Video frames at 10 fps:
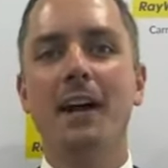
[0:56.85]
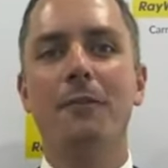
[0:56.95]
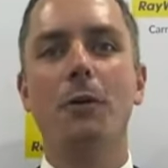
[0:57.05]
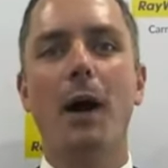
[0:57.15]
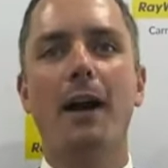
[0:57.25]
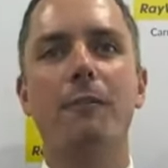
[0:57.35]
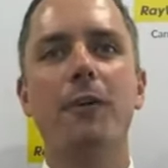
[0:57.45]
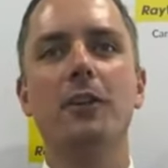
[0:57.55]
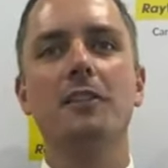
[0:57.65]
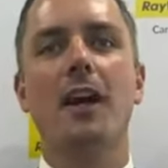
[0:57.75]
Now, if you
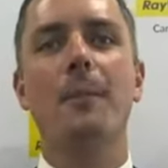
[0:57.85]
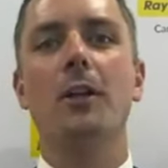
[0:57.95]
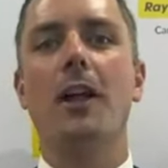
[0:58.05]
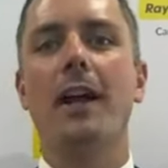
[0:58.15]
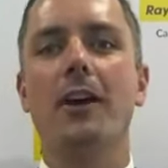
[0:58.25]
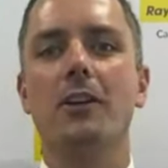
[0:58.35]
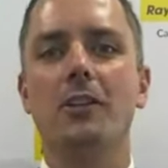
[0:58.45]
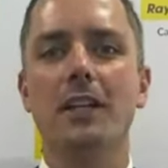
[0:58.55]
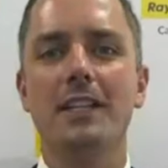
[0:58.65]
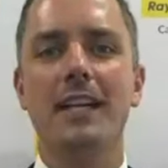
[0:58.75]
are a first-time online
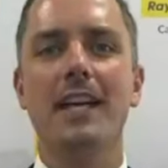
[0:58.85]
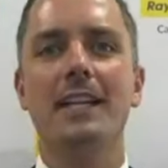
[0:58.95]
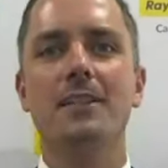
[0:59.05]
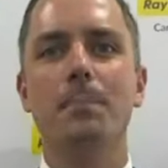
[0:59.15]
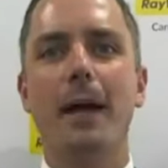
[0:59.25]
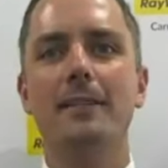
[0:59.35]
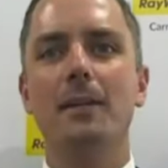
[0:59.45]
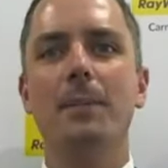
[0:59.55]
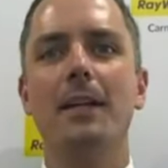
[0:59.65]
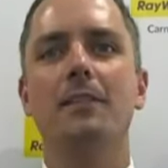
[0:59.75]
auction attendee, to
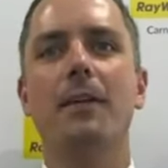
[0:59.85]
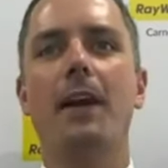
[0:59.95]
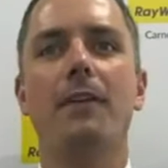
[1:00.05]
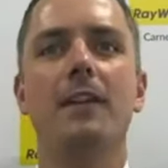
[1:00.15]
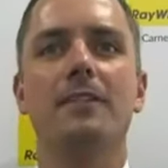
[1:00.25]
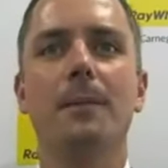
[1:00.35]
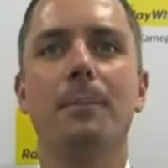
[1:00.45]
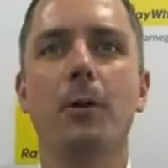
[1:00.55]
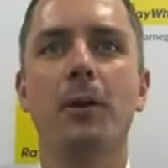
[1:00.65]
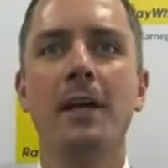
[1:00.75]
place a bid, it's very, very
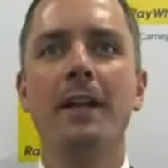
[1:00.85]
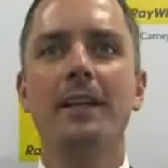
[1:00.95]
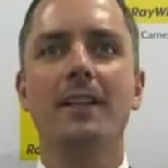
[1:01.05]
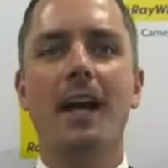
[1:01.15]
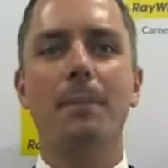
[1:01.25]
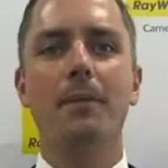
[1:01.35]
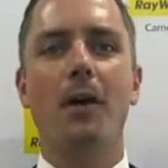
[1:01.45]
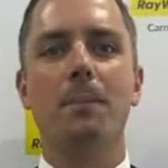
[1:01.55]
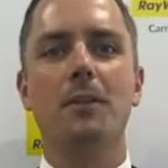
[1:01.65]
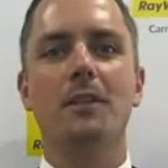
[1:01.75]
simple. There's a couple
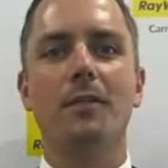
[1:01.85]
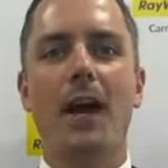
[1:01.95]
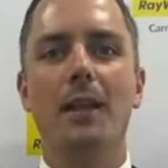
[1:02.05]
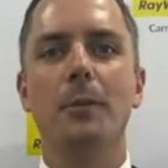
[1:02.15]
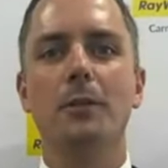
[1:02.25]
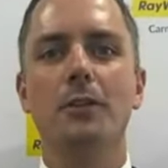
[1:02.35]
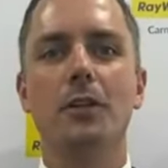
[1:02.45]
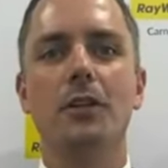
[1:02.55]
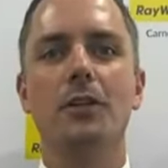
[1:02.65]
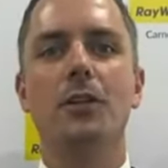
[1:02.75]
of options available
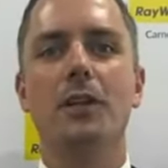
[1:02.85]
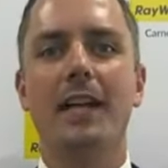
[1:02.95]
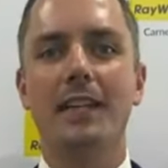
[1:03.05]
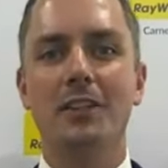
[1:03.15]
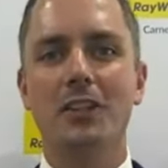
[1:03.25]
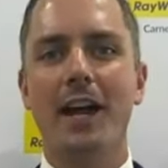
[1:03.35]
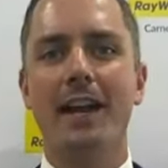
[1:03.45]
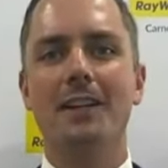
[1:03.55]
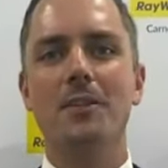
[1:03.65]
to you. You can either shout